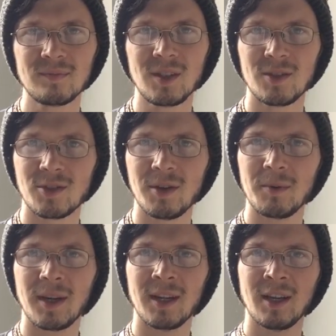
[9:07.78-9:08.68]
So
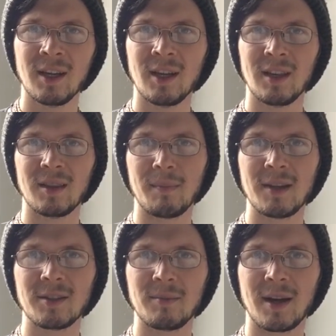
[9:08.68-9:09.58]
anyway, the
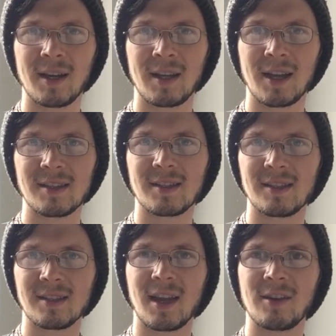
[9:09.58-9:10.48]
mental body, as
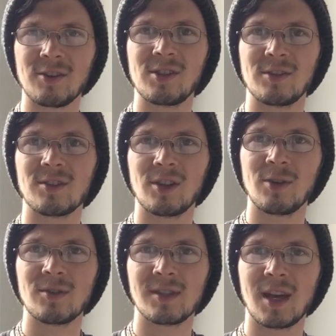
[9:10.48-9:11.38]
this energy
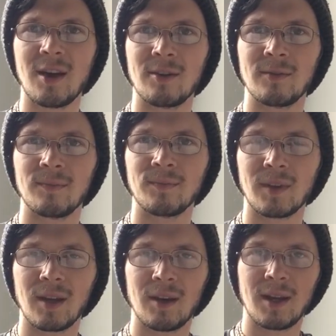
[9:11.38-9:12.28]
slows down,
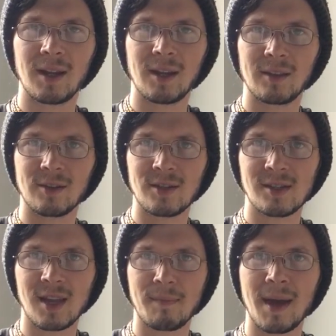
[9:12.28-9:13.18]
there's a
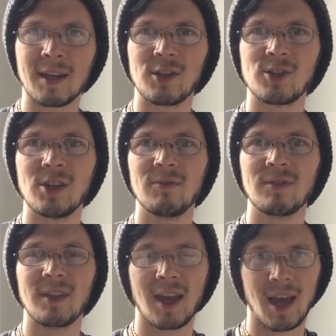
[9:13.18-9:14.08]
cymatic
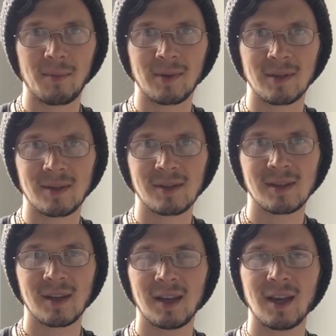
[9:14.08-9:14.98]
shift that happens,
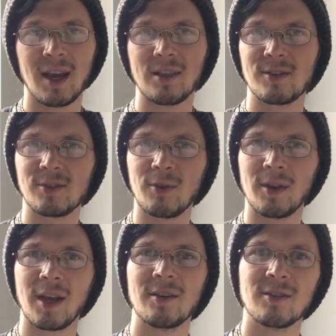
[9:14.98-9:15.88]
and the soul
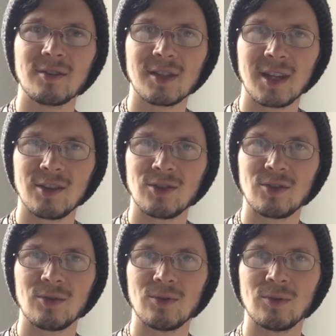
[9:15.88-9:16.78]
enters
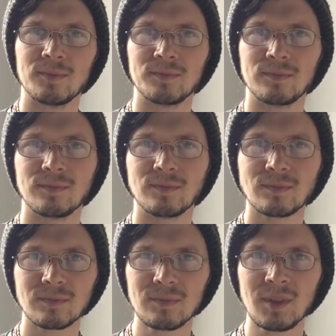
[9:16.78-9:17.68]
into
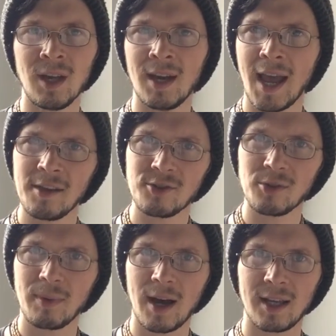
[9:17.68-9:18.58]
an
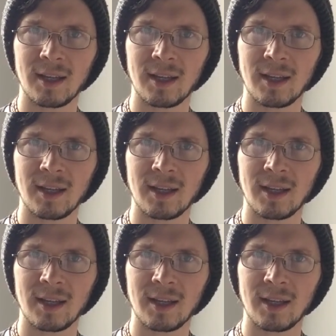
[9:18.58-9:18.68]
astral body.